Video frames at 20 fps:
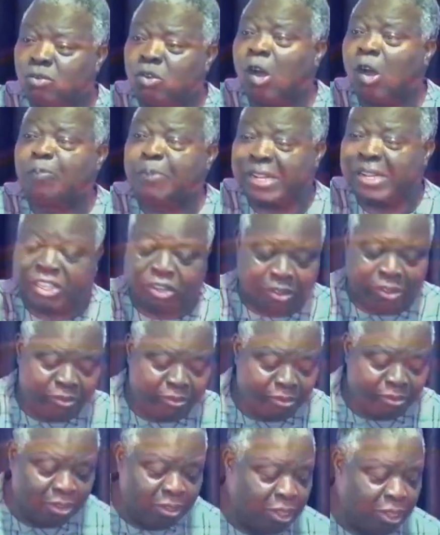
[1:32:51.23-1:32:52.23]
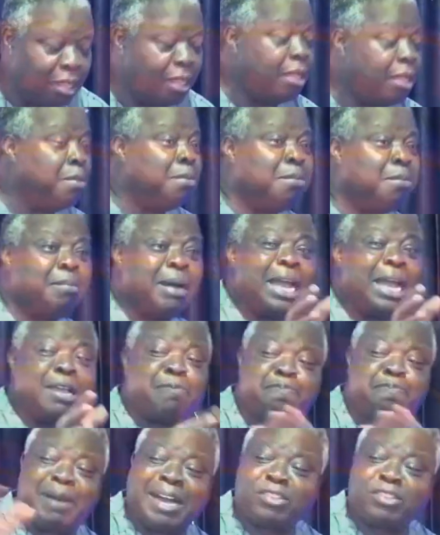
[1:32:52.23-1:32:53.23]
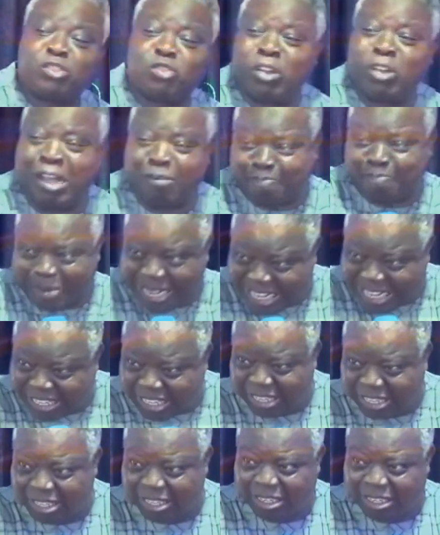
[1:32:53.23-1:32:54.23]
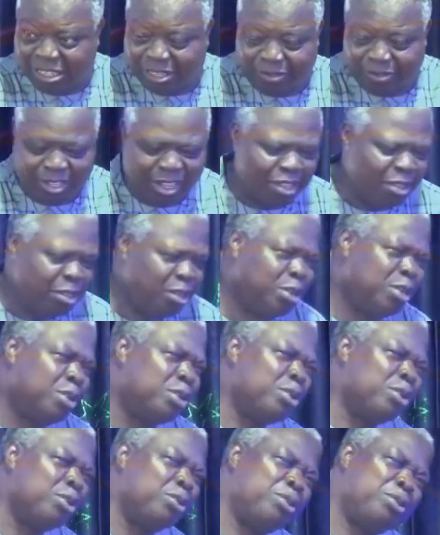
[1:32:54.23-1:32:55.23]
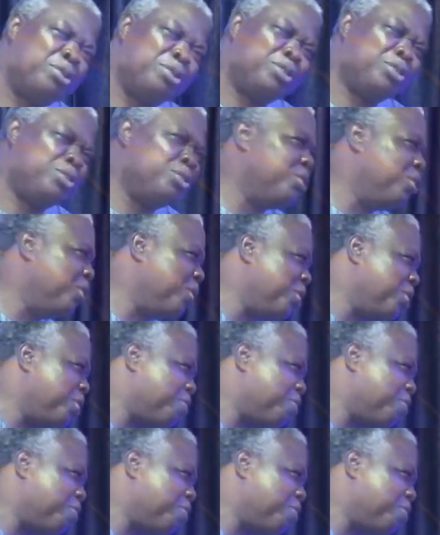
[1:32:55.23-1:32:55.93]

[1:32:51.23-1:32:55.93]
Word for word: operation. My pastor prayed. Oh, you know,